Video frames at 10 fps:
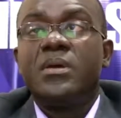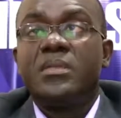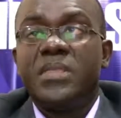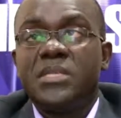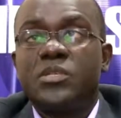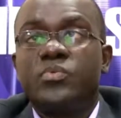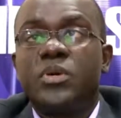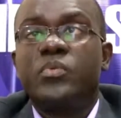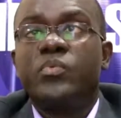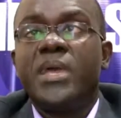This is
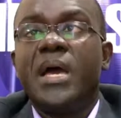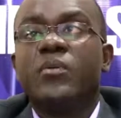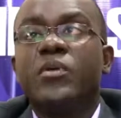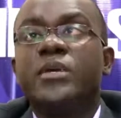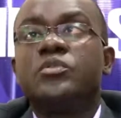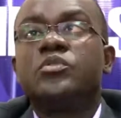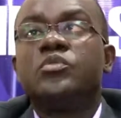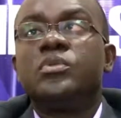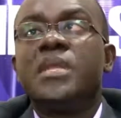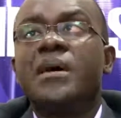what we are going to
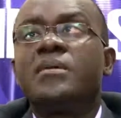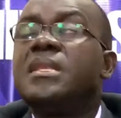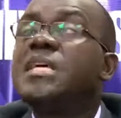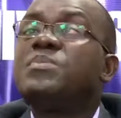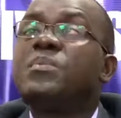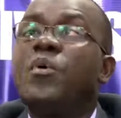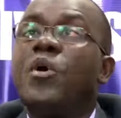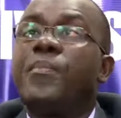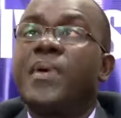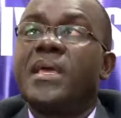do now. Let's be
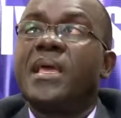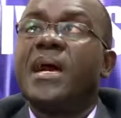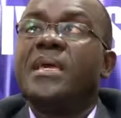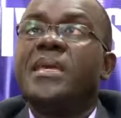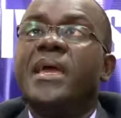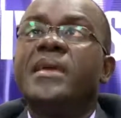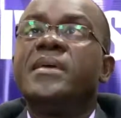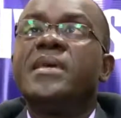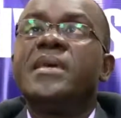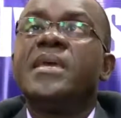more practical here.
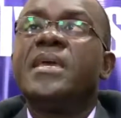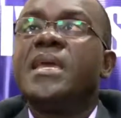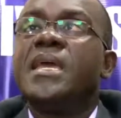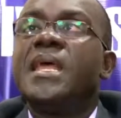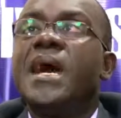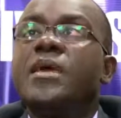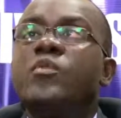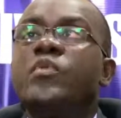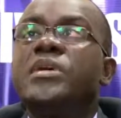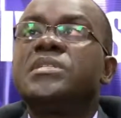In our
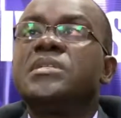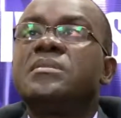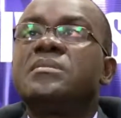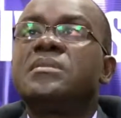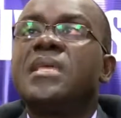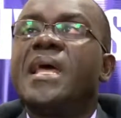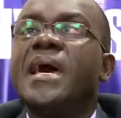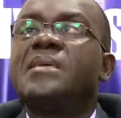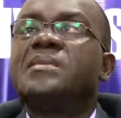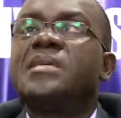equation that
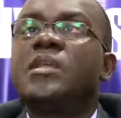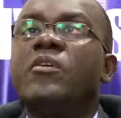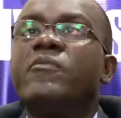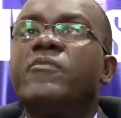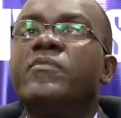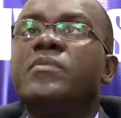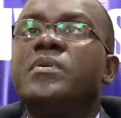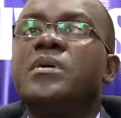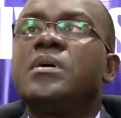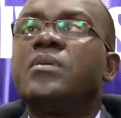I set off,
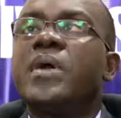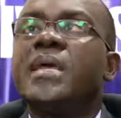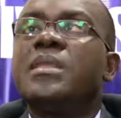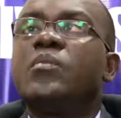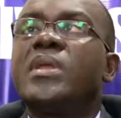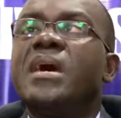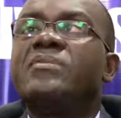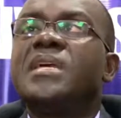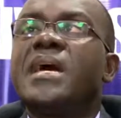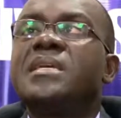right, what
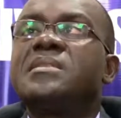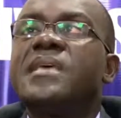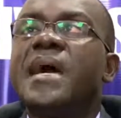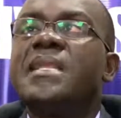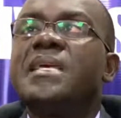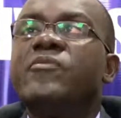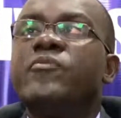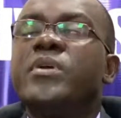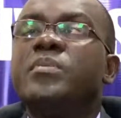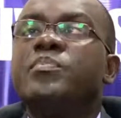I've done is that
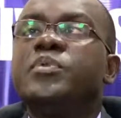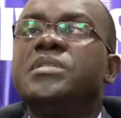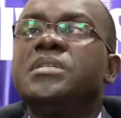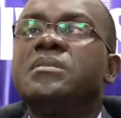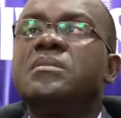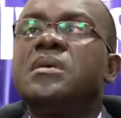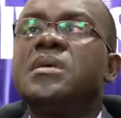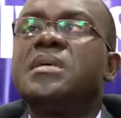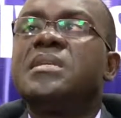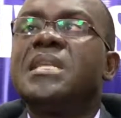if we put in
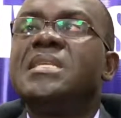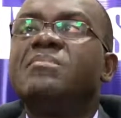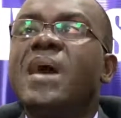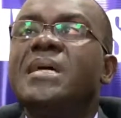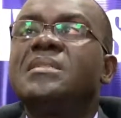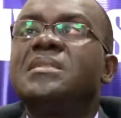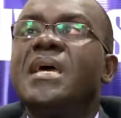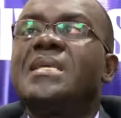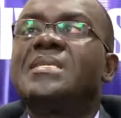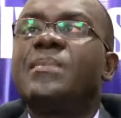the demand
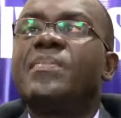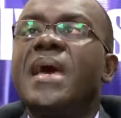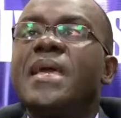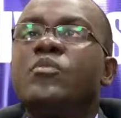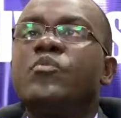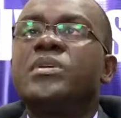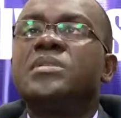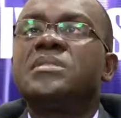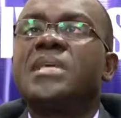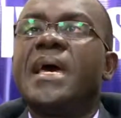and supply
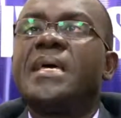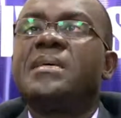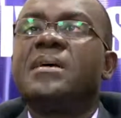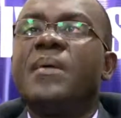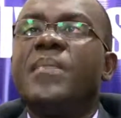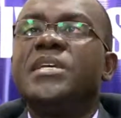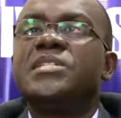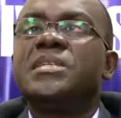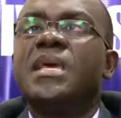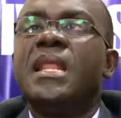equation that I
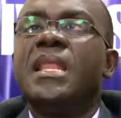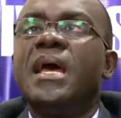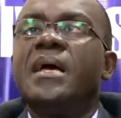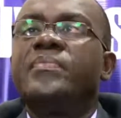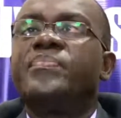mentioned earlier,